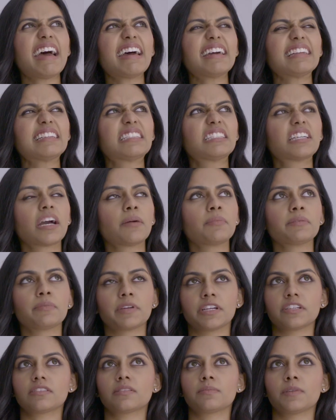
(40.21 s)
Add gummy
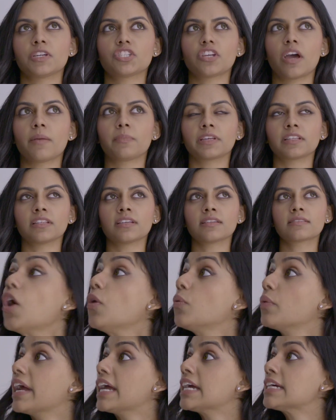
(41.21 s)
bears to my shopping list.
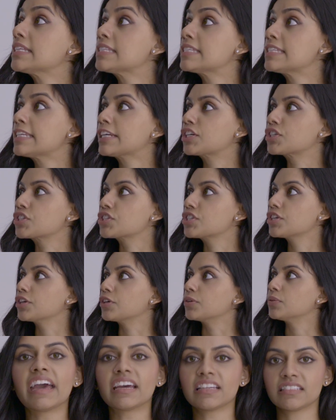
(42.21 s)
Oh, and Snickers
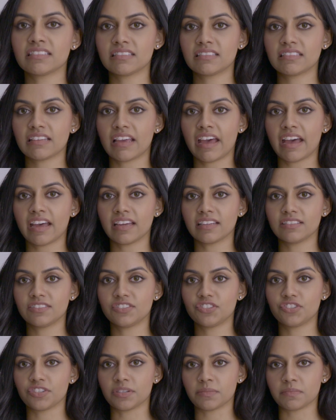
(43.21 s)
too. And add
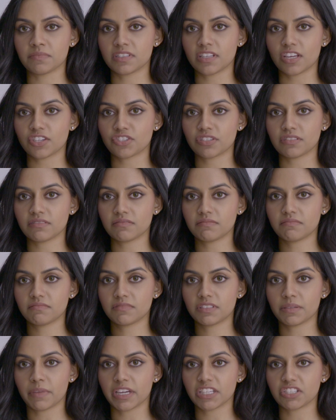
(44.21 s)
gym session
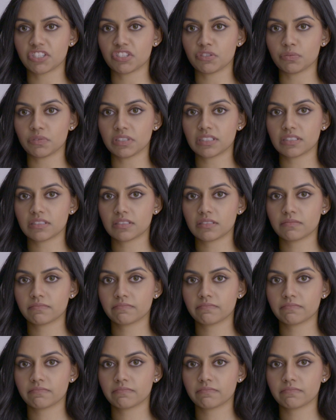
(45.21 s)
to my to-do list.